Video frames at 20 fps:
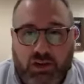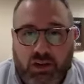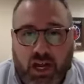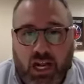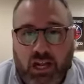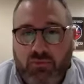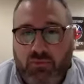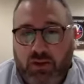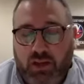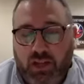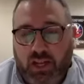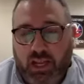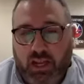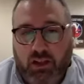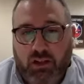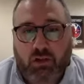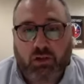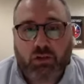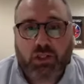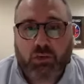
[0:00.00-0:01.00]
you're not even going to
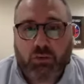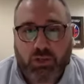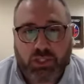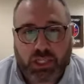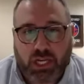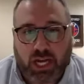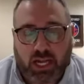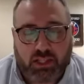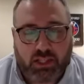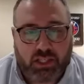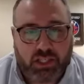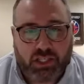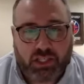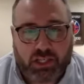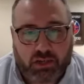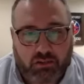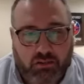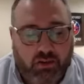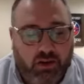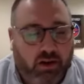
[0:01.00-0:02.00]
get close to what you had
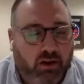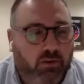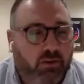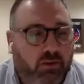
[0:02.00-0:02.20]
this year.